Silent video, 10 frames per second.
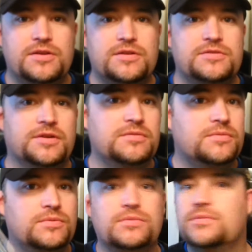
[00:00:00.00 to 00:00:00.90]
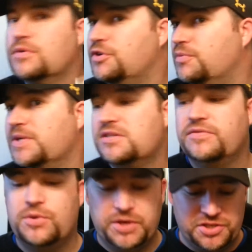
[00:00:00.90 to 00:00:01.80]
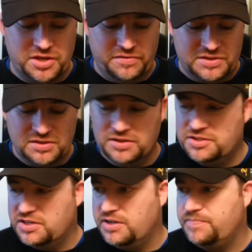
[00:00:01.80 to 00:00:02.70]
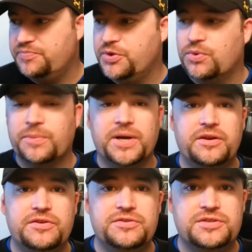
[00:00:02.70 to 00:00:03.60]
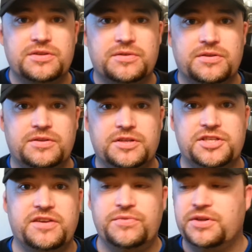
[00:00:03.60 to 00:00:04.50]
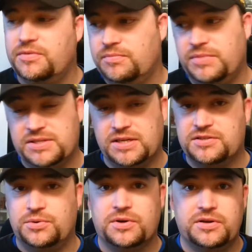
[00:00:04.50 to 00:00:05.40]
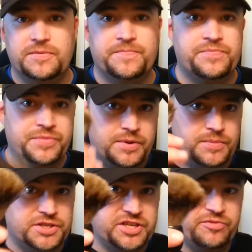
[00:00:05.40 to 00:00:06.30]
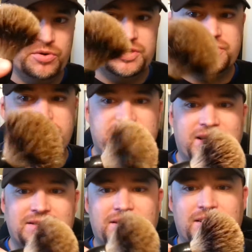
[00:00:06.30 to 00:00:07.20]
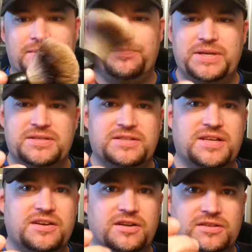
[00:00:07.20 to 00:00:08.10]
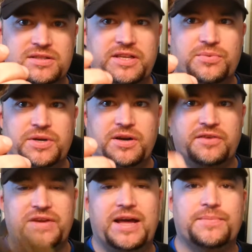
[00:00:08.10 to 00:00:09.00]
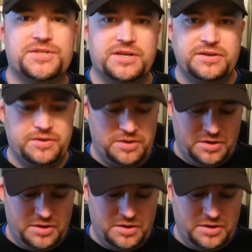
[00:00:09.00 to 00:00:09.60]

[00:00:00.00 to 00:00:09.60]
So, we're going to do myself a quick shave. It's lunchtime. What am I going to use to shave with, besides the DORCO? My shave brush. This is that basically $10 Elite one off of Amazon